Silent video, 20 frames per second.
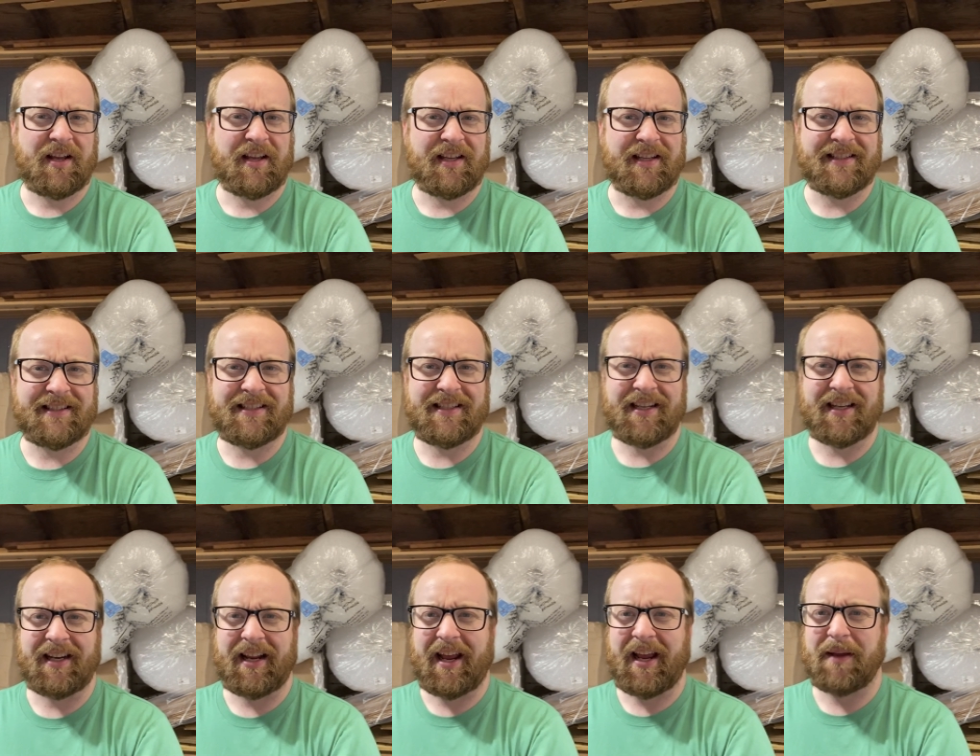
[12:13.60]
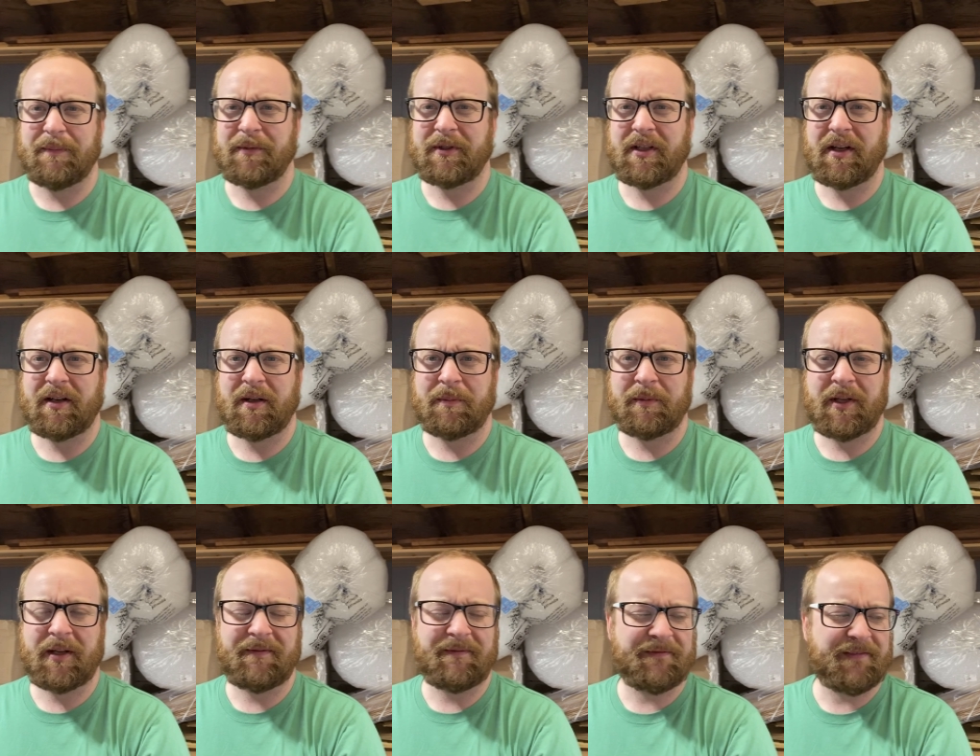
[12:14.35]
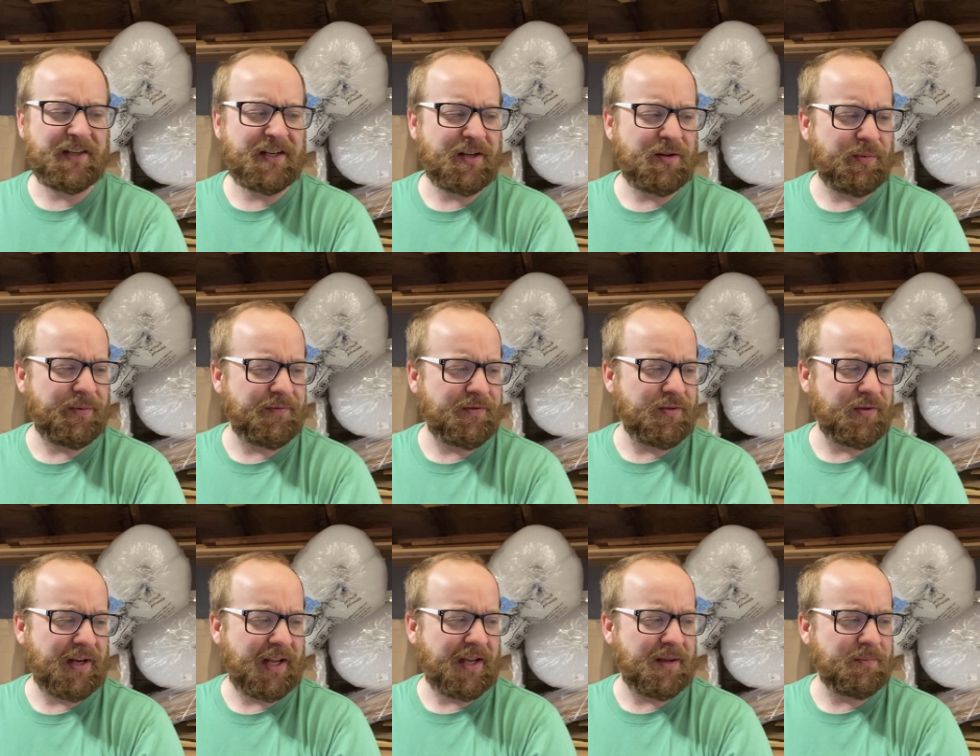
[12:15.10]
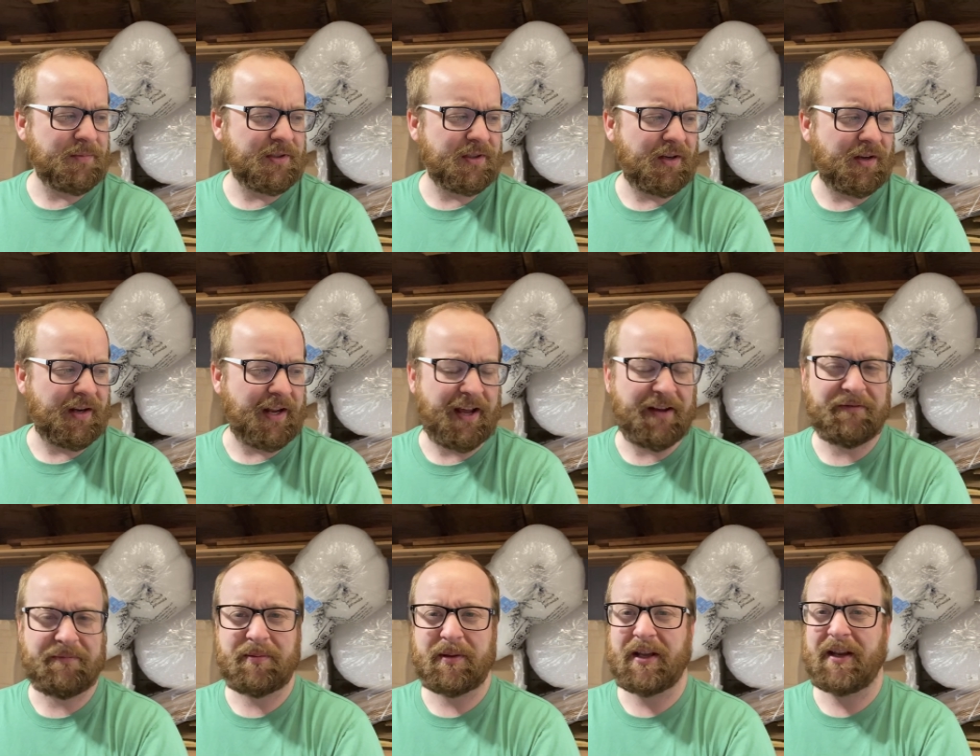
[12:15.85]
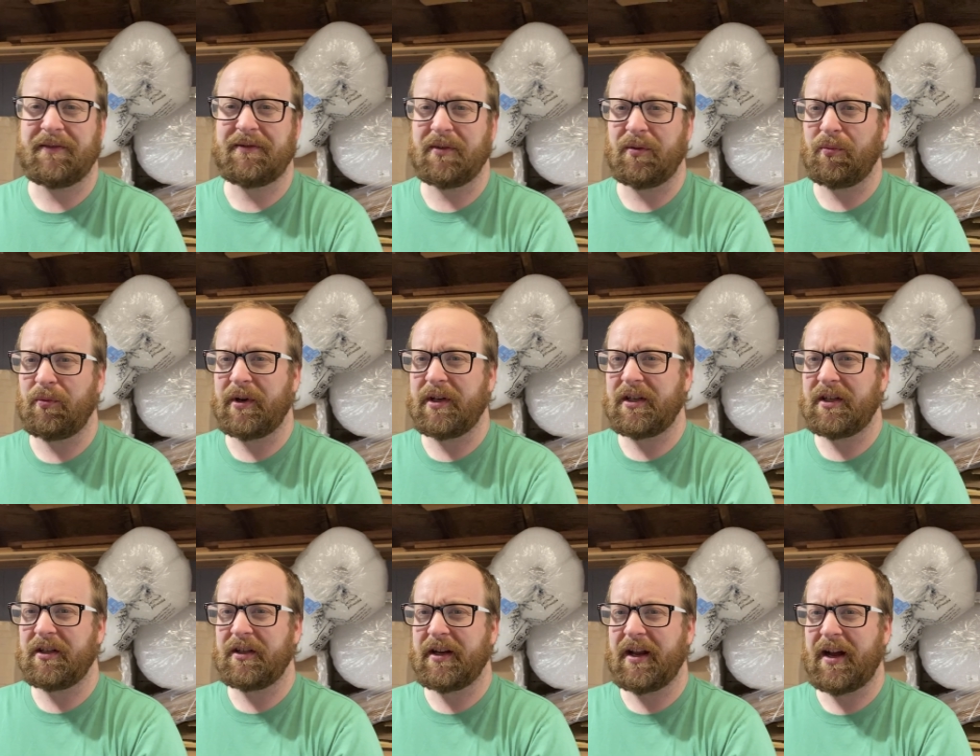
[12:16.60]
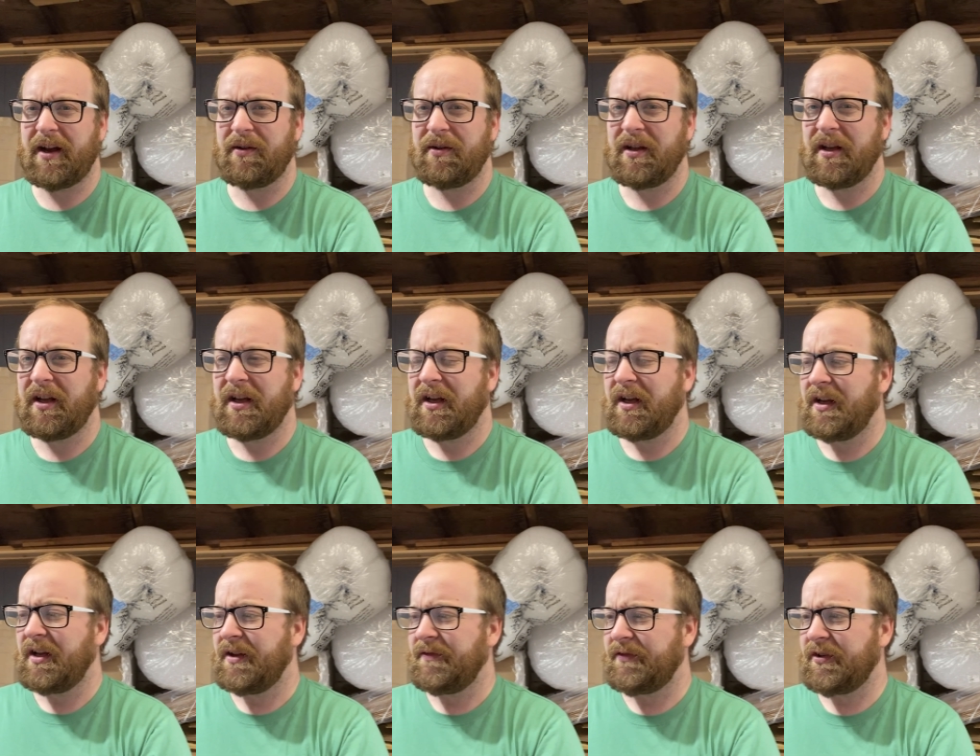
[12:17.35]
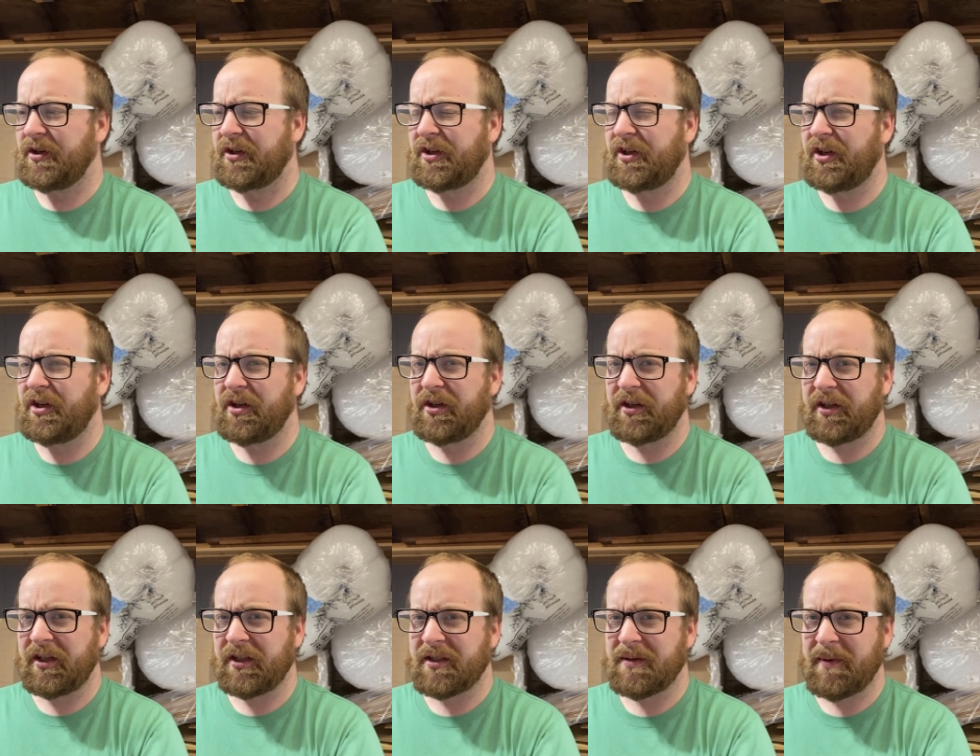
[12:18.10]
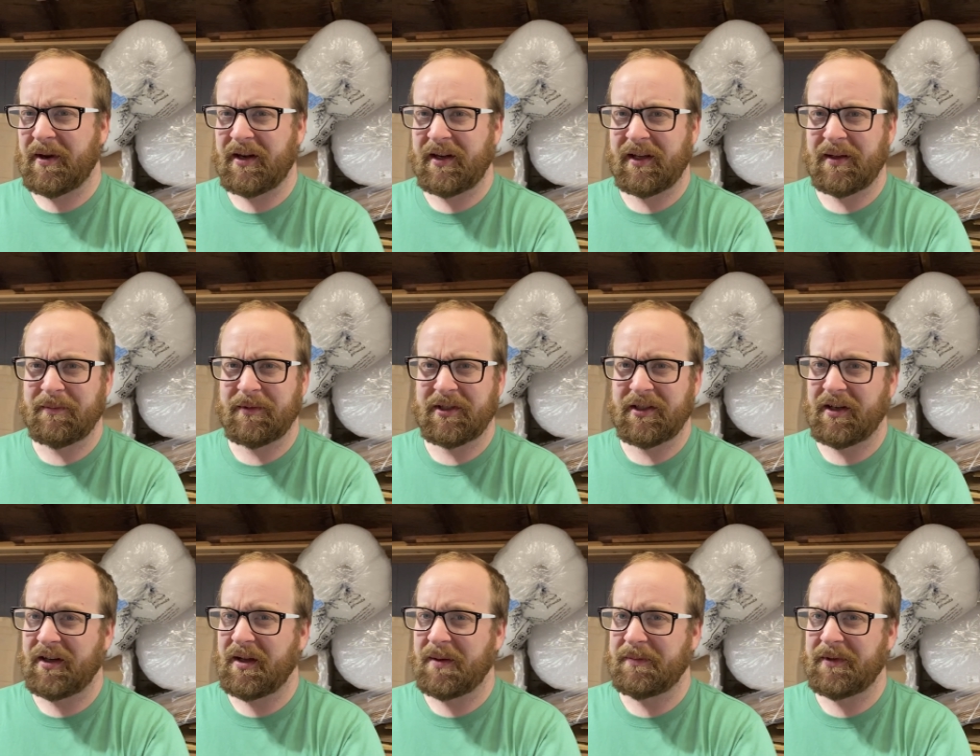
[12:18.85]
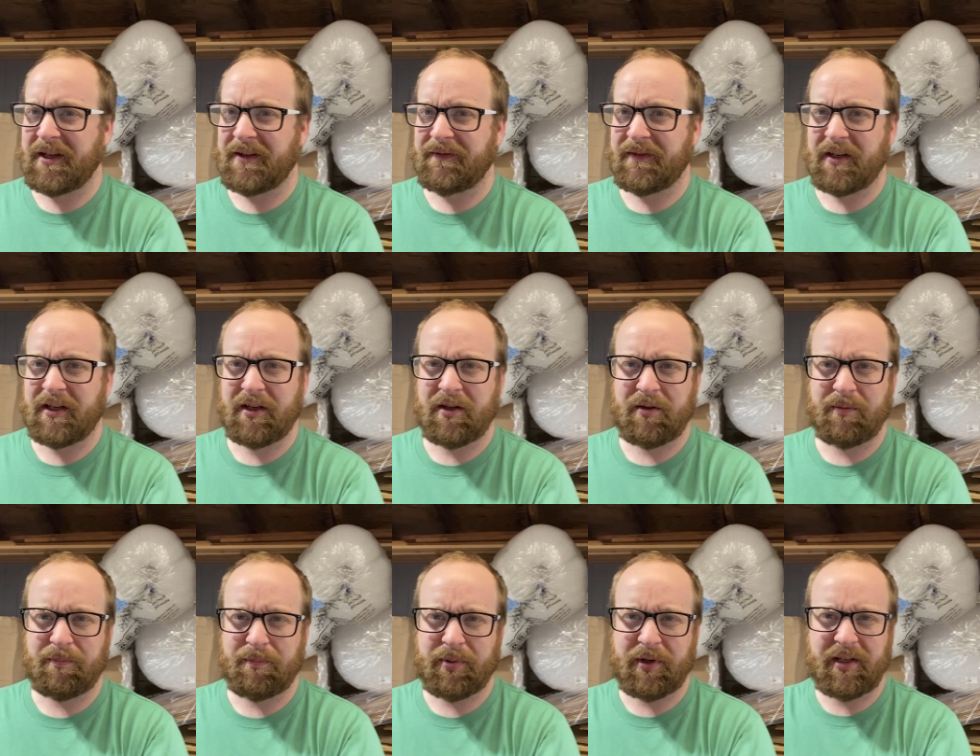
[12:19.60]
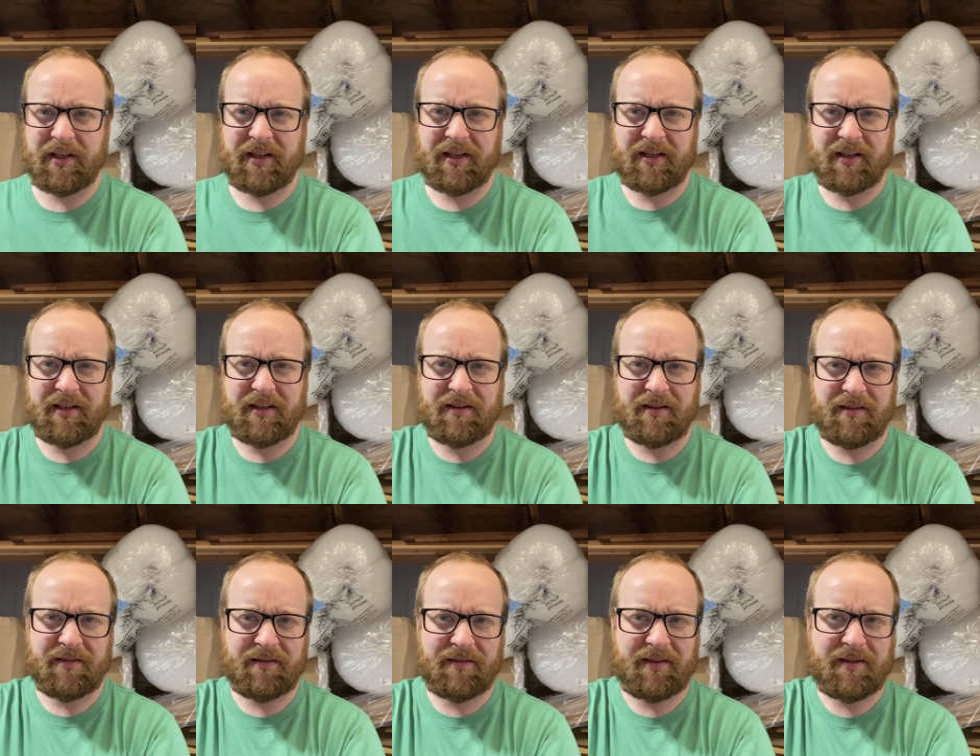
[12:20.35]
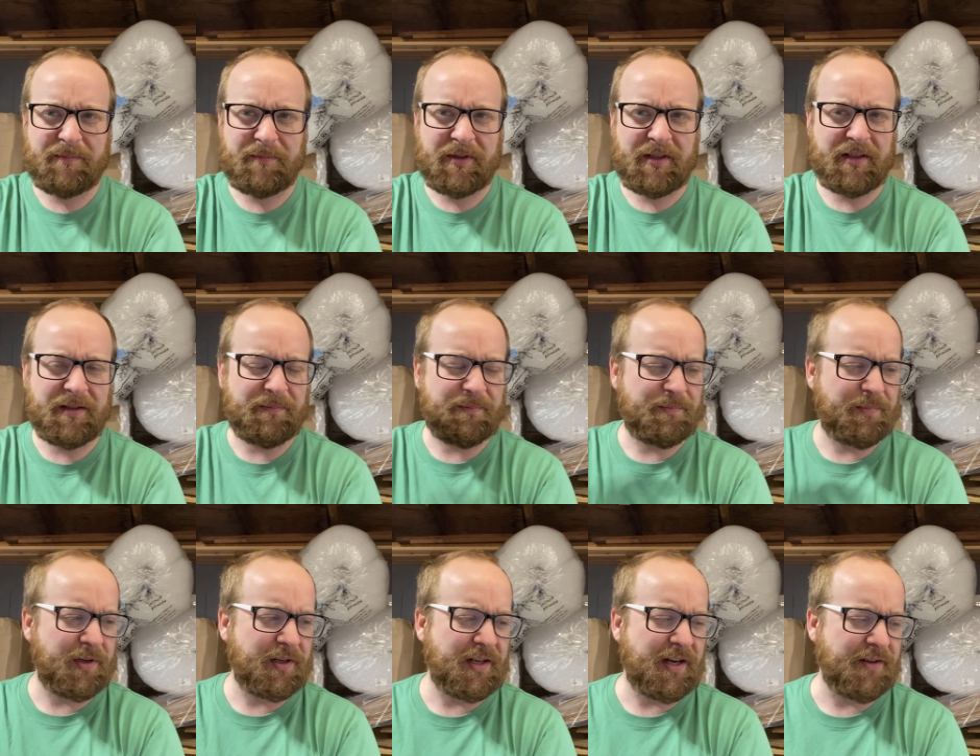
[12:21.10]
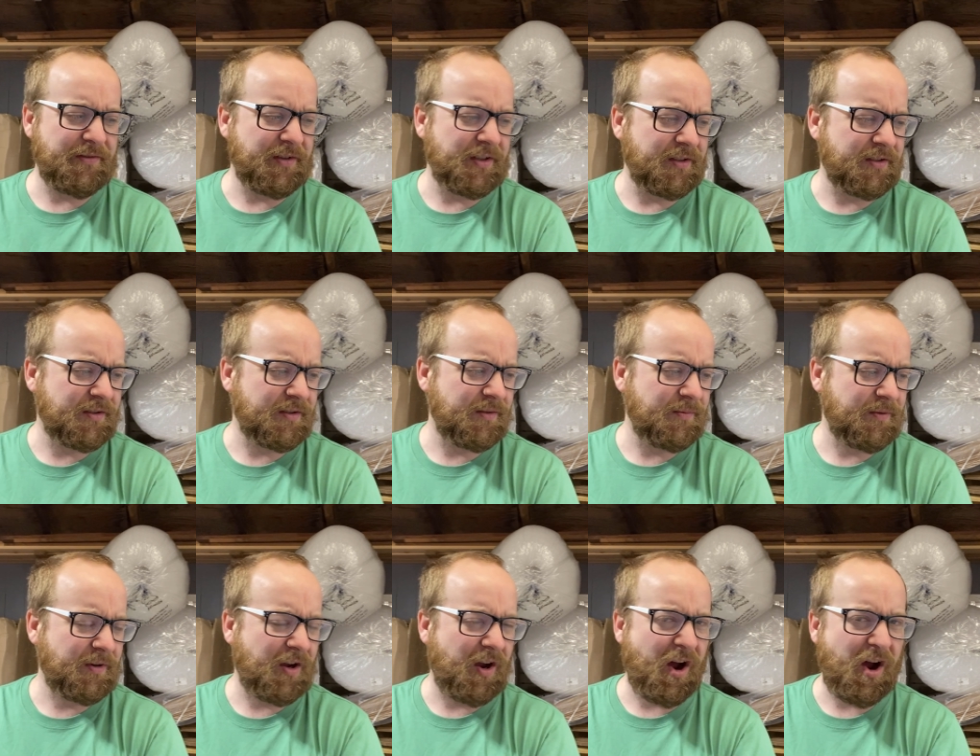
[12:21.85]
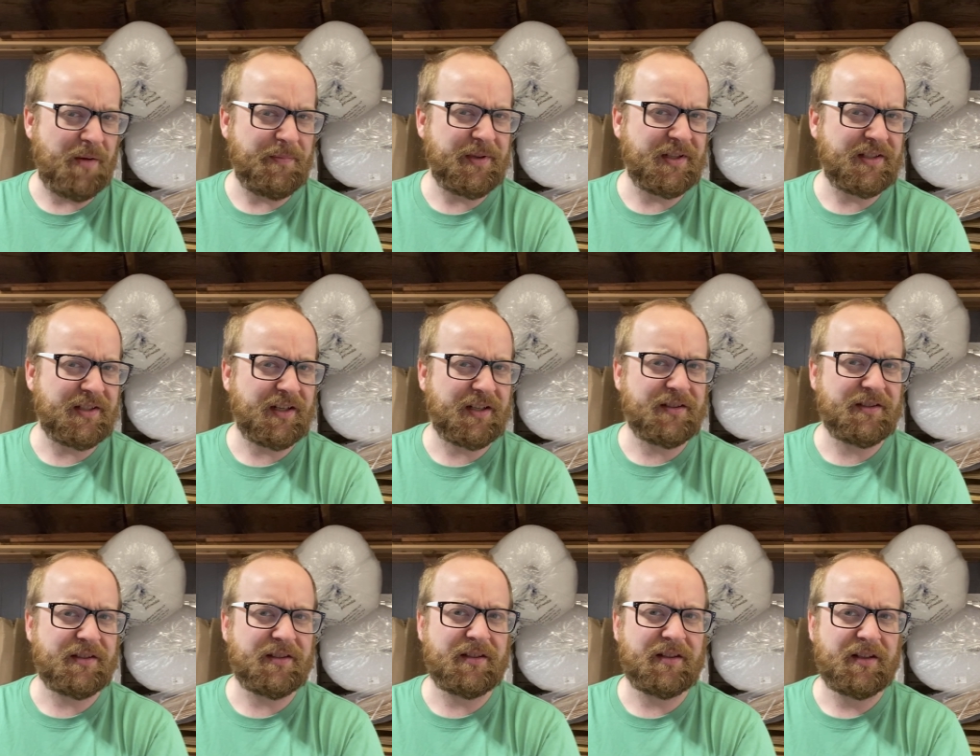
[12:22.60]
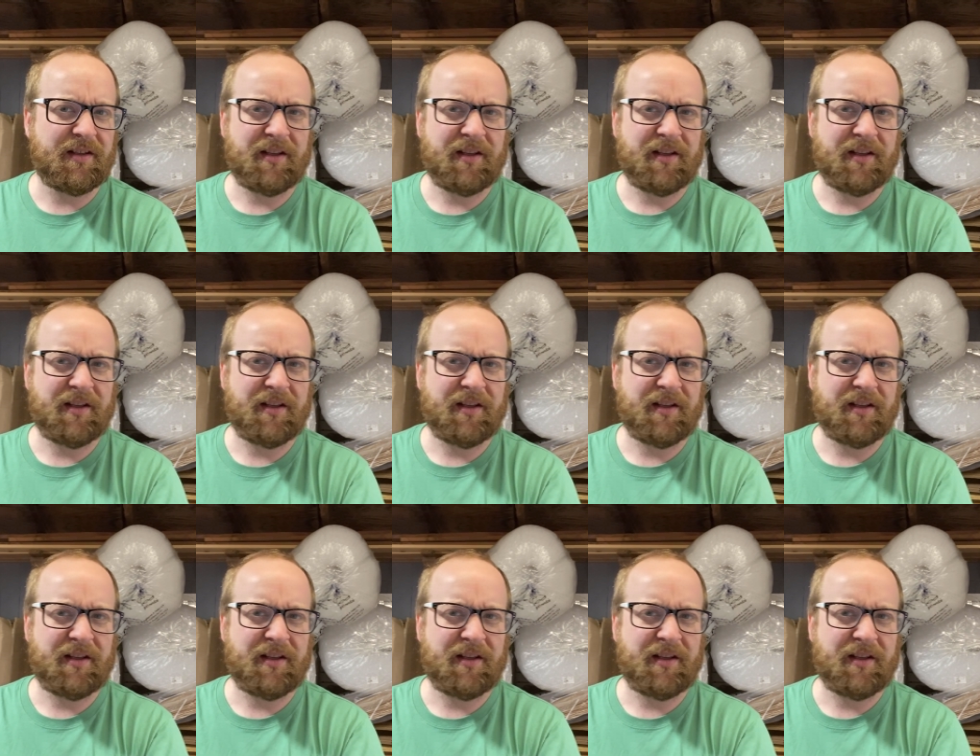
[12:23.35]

seeing an Amazon update video, we've been doing Amazon FBA for 1 year now. If you're curious about an Amazon update video, put it down in the comment section.